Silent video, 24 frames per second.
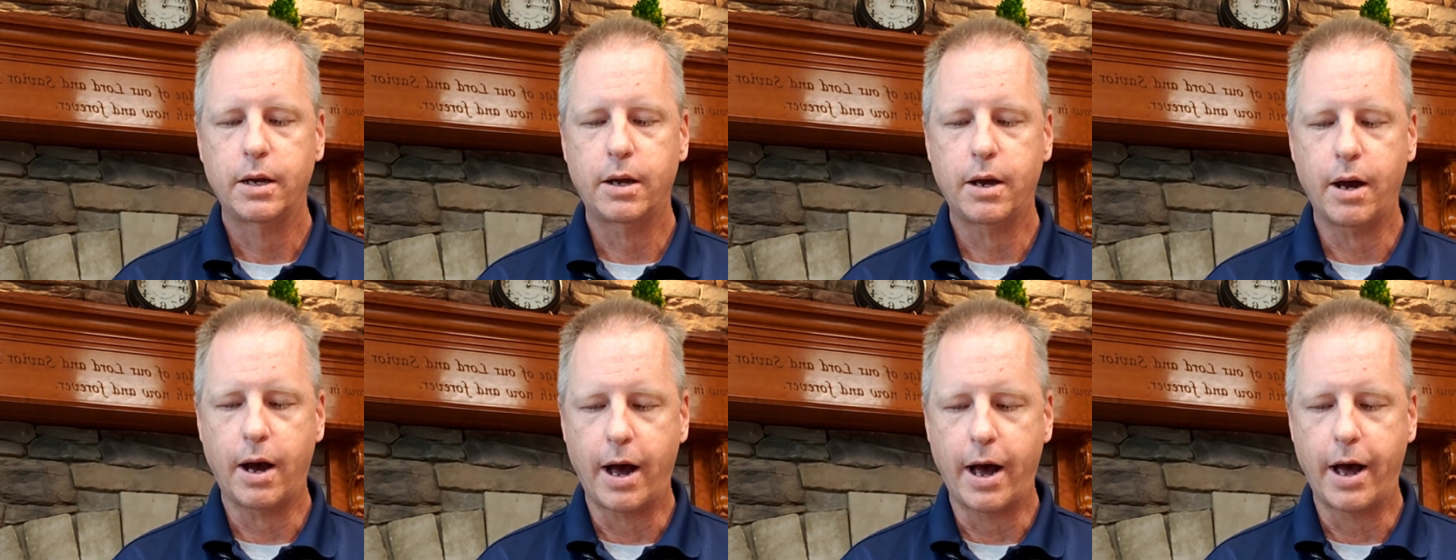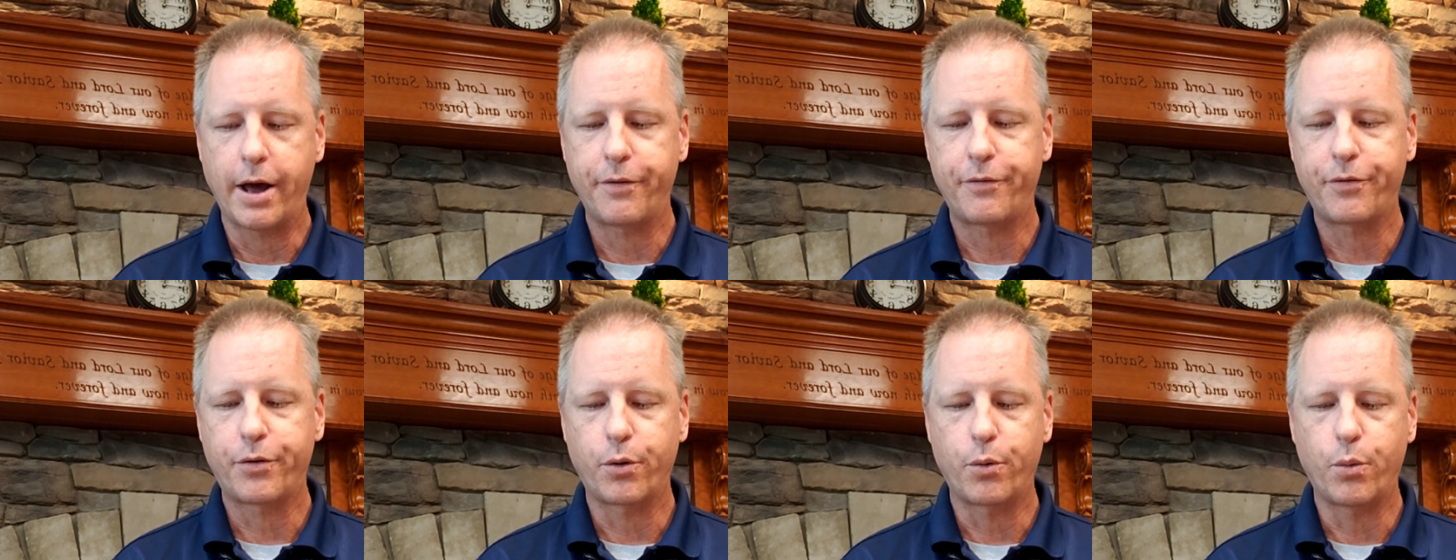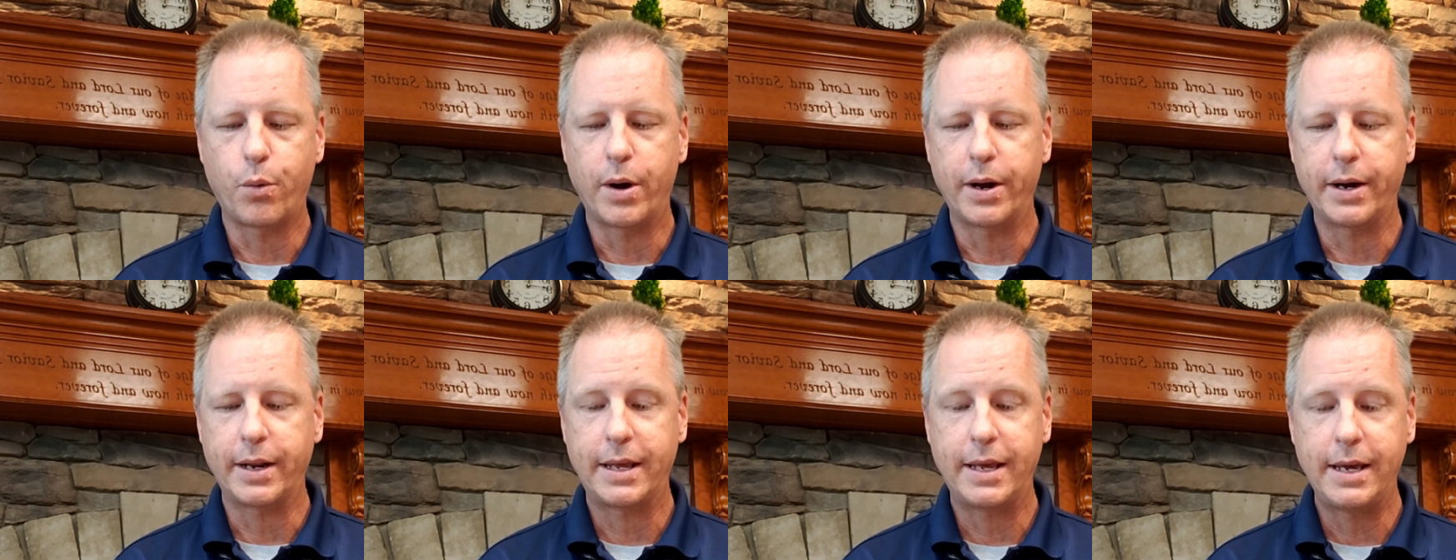God for
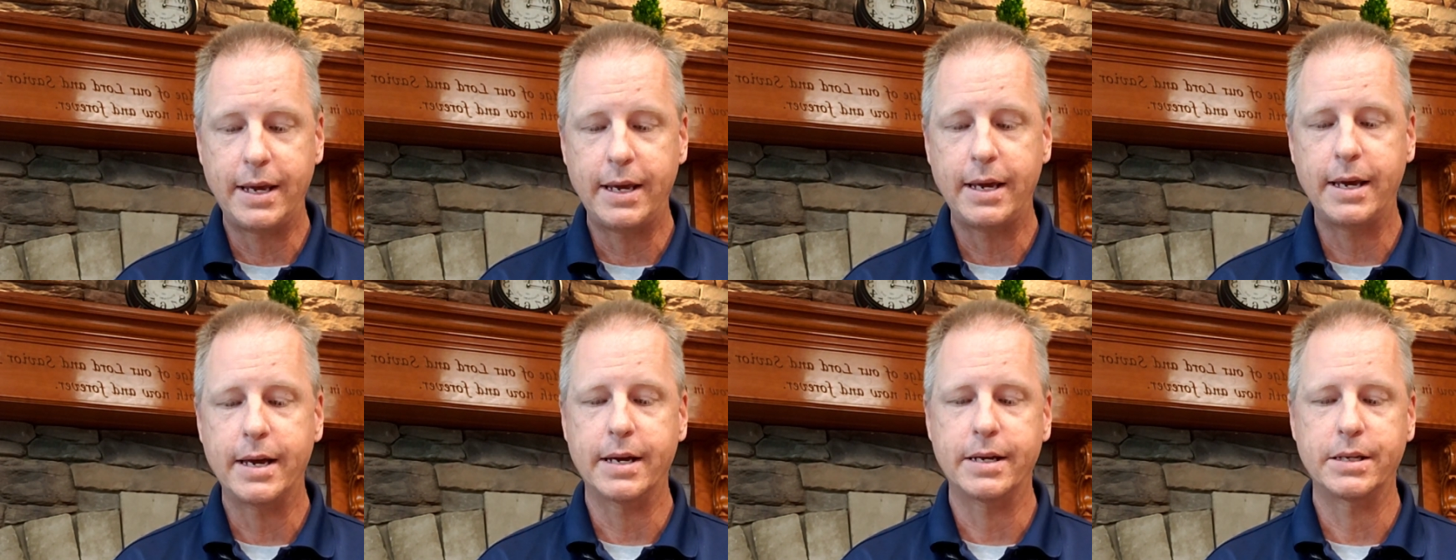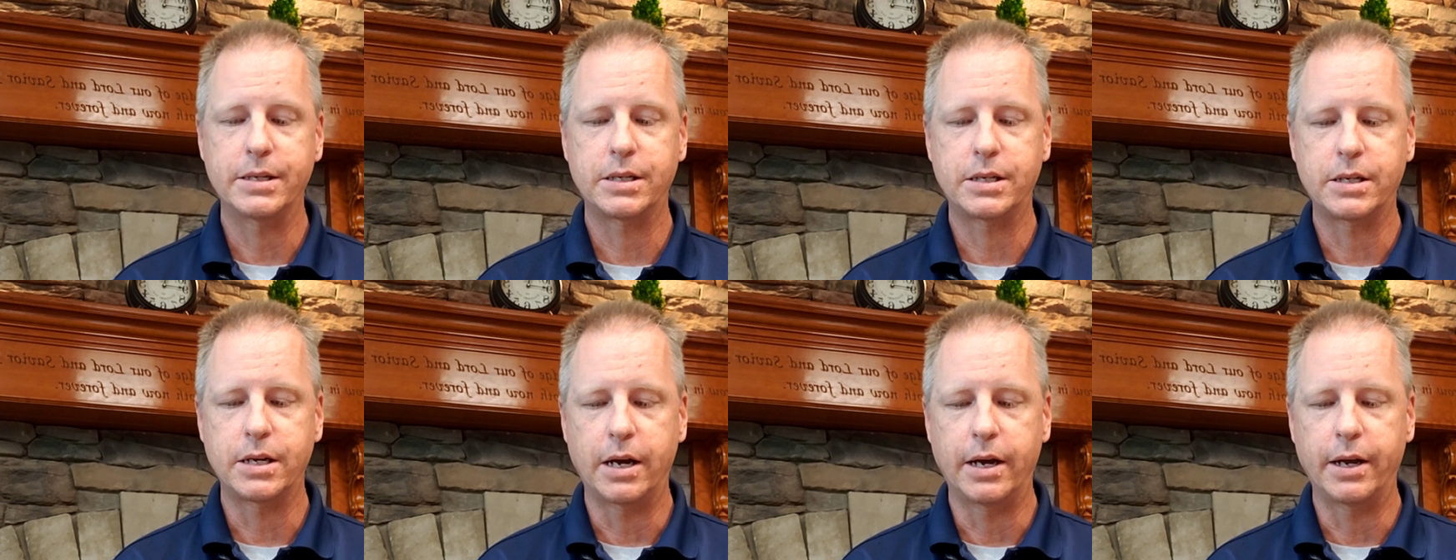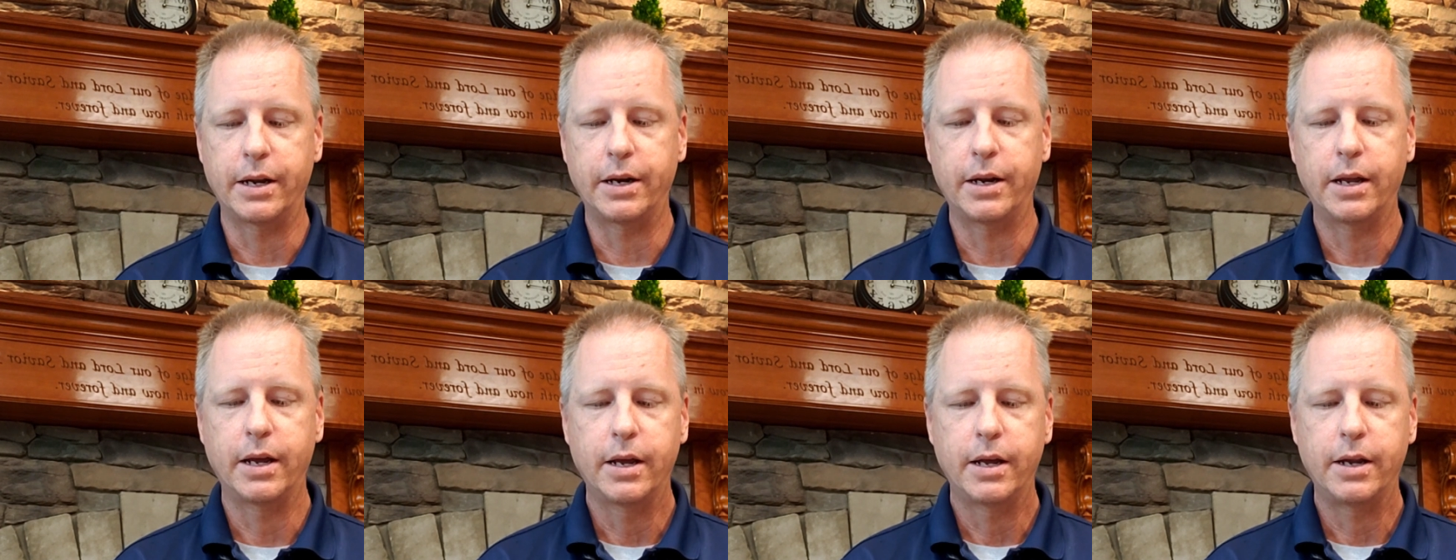what he has
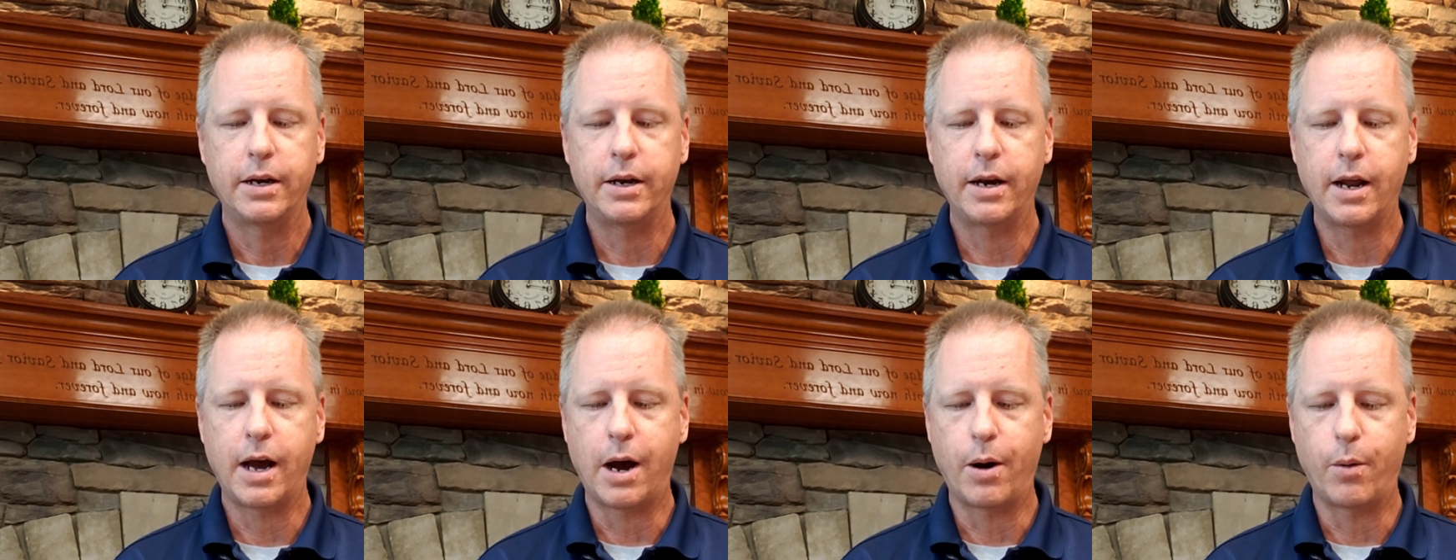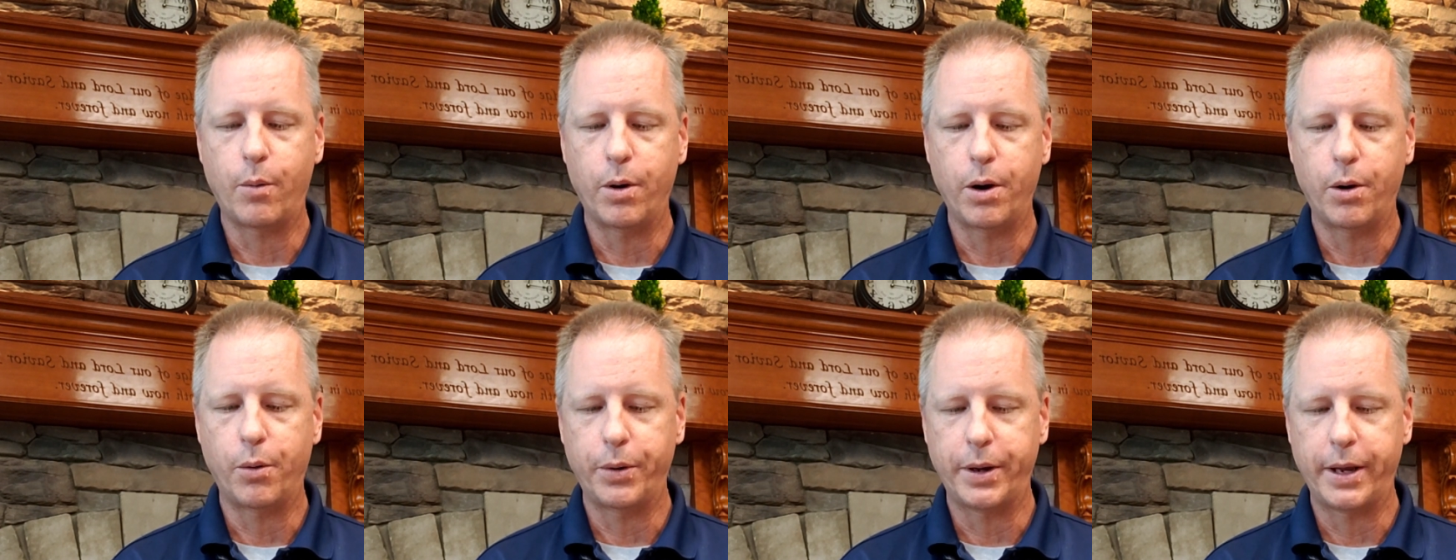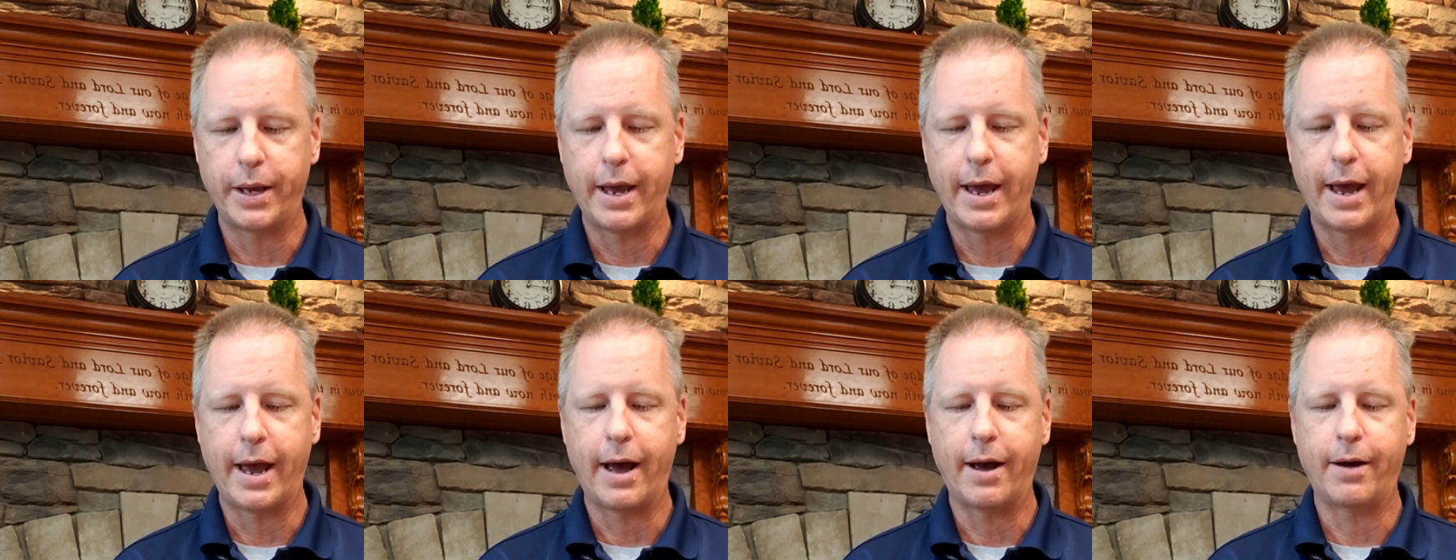done, not what
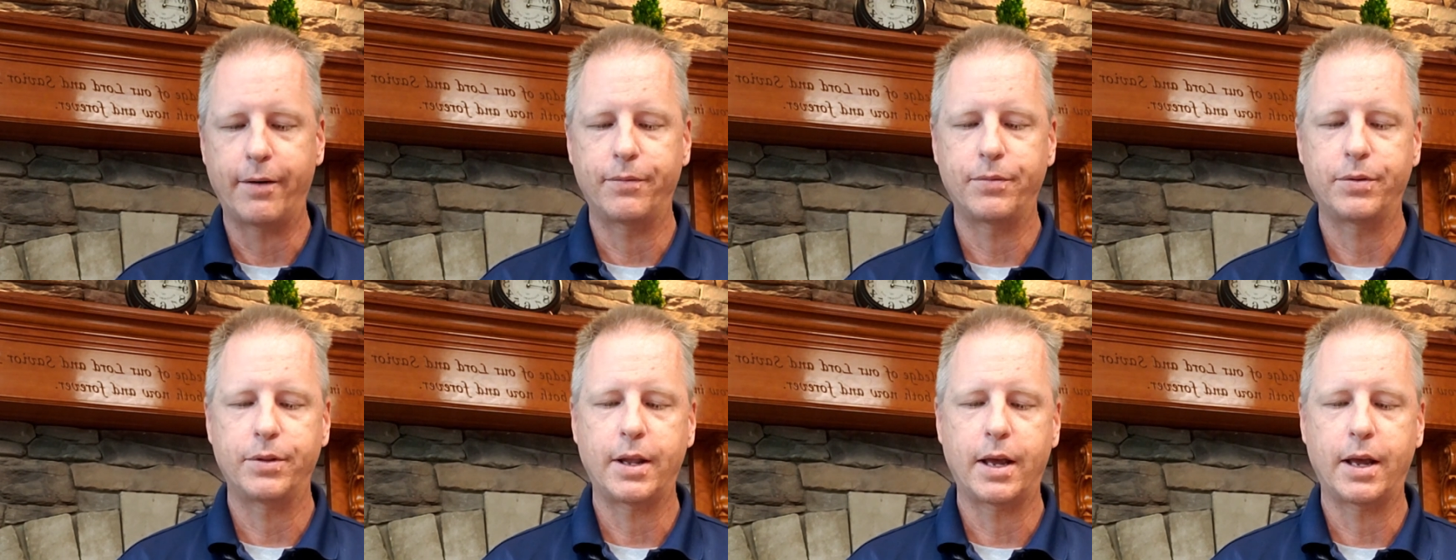we have.